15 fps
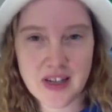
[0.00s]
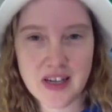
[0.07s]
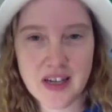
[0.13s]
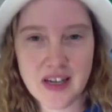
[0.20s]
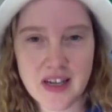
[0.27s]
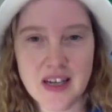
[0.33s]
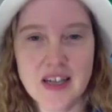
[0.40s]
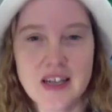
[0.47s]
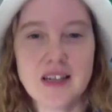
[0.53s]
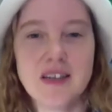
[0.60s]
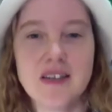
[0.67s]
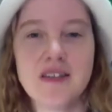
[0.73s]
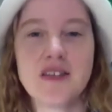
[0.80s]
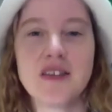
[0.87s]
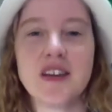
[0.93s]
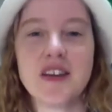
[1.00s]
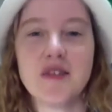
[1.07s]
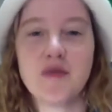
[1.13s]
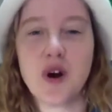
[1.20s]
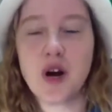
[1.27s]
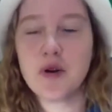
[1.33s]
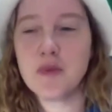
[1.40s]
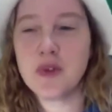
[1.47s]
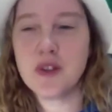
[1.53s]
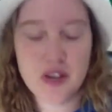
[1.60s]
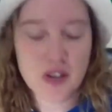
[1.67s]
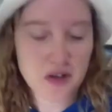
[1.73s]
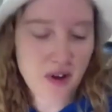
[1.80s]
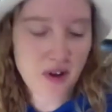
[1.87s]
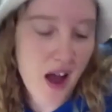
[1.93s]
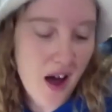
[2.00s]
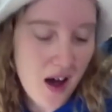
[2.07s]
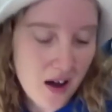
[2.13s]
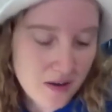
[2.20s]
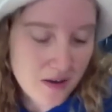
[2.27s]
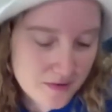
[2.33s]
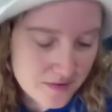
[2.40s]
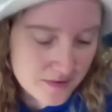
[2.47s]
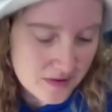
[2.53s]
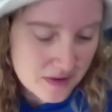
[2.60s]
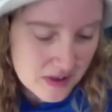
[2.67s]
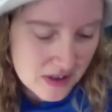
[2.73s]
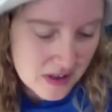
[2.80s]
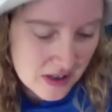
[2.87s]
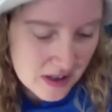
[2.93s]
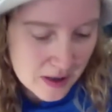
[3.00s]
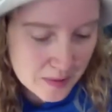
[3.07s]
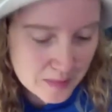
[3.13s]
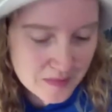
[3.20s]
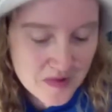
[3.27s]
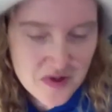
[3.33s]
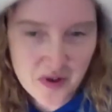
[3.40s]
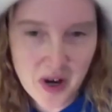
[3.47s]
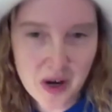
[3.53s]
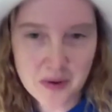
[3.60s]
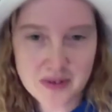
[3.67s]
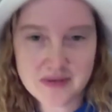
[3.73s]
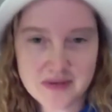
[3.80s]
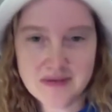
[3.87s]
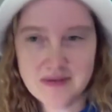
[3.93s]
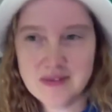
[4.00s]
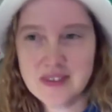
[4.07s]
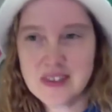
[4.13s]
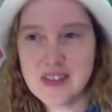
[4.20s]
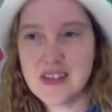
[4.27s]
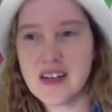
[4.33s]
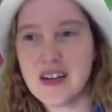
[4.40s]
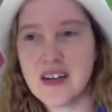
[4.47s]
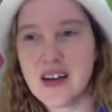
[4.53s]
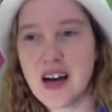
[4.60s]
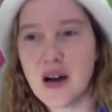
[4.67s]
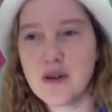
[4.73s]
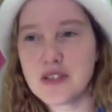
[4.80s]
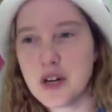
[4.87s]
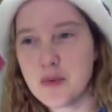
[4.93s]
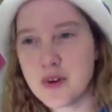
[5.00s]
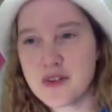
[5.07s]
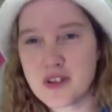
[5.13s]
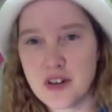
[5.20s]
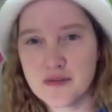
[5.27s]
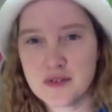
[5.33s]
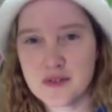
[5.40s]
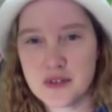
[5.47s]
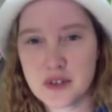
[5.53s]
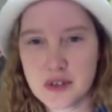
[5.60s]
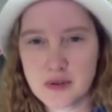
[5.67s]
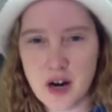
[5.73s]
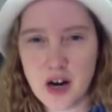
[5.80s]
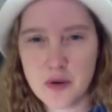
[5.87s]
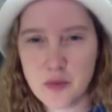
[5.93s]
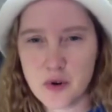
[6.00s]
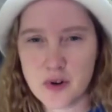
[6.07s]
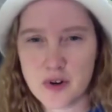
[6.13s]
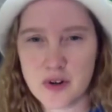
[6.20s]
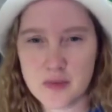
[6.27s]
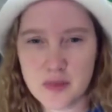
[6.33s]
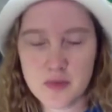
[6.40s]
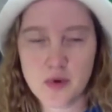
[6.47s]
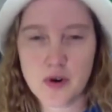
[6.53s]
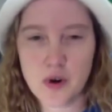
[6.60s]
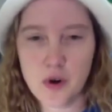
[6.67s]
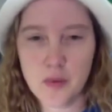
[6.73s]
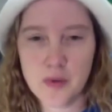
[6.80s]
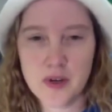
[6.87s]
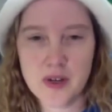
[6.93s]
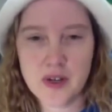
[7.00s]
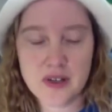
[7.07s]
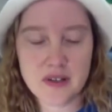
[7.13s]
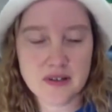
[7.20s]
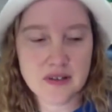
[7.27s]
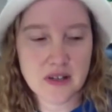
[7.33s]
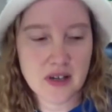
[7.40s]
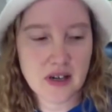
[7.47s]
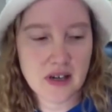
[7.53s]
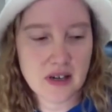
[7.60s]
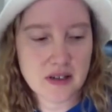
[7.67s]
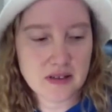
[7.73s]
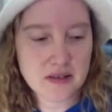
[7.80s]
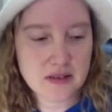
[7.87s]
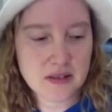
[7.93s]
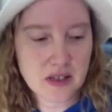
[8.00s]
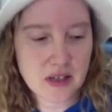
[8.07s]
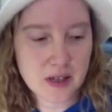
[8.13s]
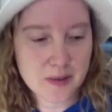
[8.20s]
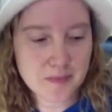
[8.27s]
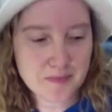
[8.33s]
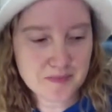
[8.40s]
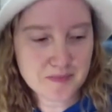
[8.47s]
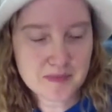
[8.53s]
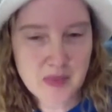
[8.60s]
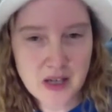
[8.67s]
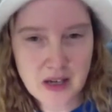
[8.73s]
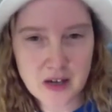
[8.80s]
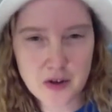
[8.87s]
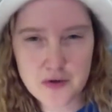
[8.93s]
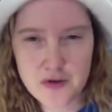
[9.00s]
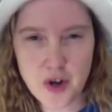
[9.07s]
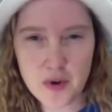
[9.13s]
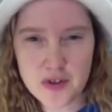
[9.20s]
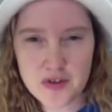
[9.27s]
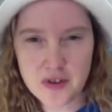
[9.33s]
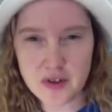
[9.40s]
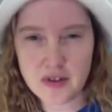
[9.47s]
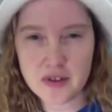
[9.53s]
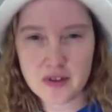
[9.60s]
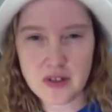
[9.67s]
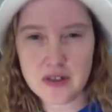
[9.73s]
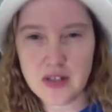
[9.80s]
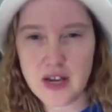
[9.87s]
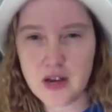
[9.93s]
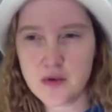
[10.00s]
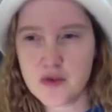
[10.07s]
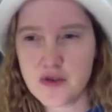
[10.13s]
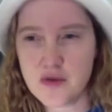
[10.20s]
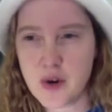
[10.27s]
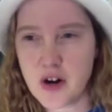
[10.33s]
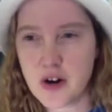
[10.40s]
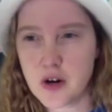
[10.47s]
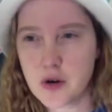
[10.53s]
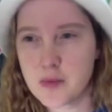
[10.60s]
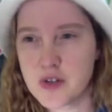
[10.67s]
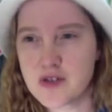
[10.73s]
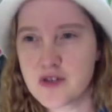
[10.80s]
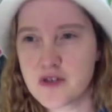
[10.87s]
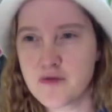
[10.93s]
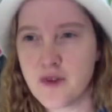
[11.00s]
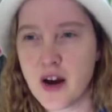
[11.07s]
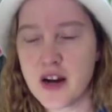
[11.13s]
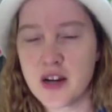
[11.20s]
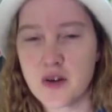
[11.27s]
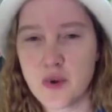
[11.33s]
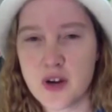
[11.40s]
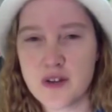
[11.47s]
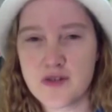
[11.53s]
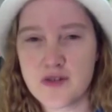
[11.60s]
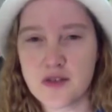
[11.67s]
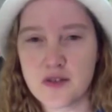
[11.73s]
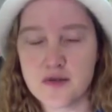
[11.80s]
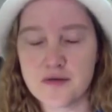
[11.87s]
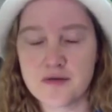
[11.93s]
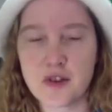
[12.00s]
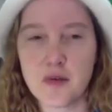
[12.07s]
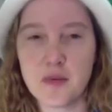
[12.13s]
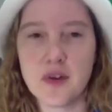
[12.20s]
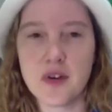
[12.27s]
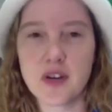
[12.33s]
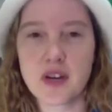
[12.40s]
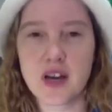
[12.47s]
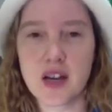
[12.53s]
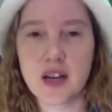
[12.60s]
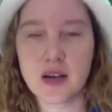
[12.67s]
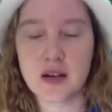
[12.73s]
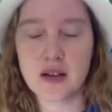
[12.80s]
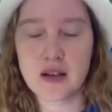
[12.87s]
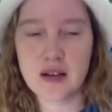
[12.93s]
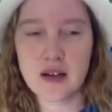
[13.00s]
in the environment that you have. So I would tell myself to look around more and be more open, and there's always a language barrier, but just finding ways of communicating